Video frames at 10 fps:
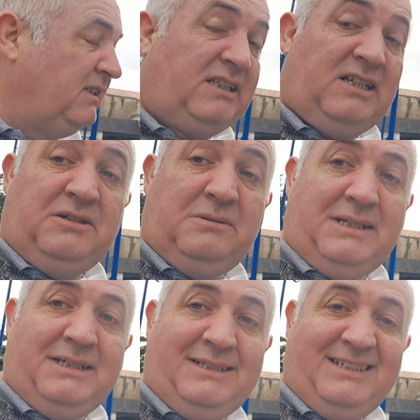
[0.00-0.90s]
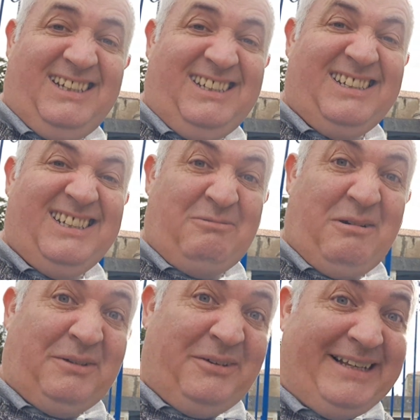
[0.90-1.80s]
So yeah, that's
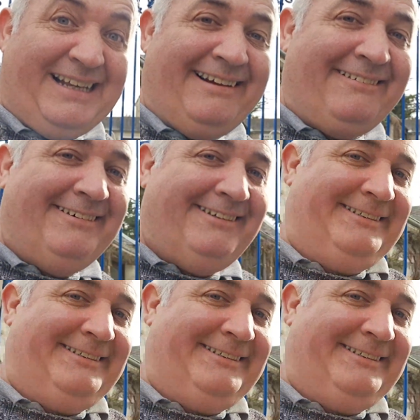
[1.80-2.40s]
what I'm doing now.